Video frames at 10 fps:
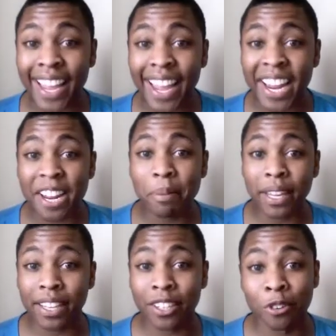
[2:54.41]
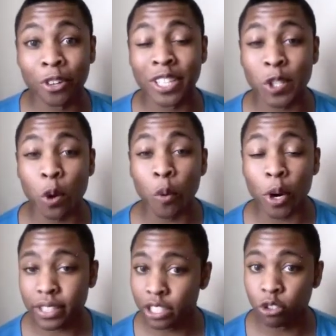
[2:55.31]
hate being ignored. It's the
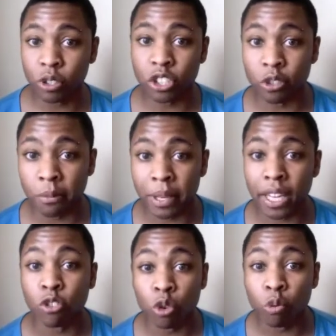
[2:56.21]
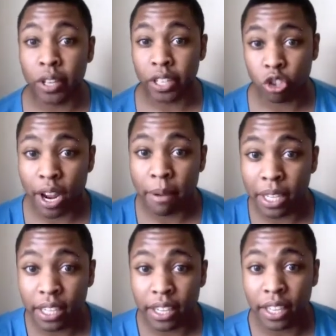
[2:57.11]
worst thing you can do to me. If you want to try
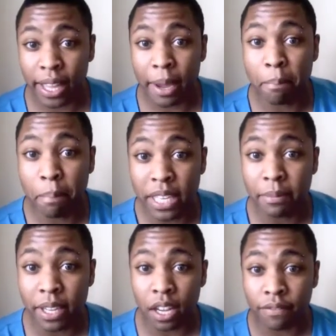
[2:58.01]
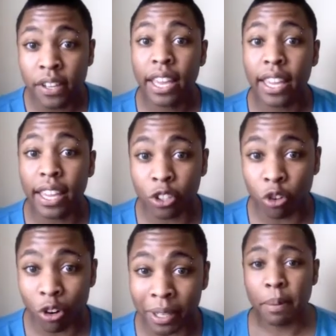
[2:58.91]
me and like piss me off,
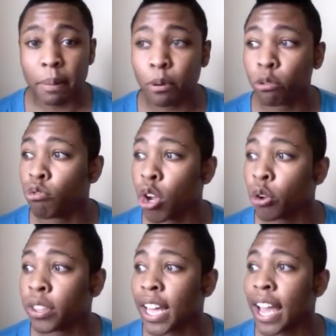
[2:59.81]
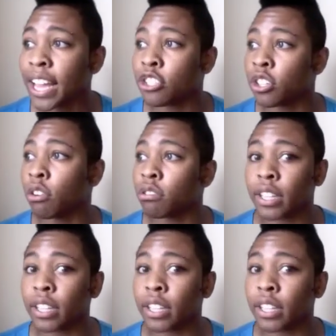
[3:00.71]
ignore me. People know that I don't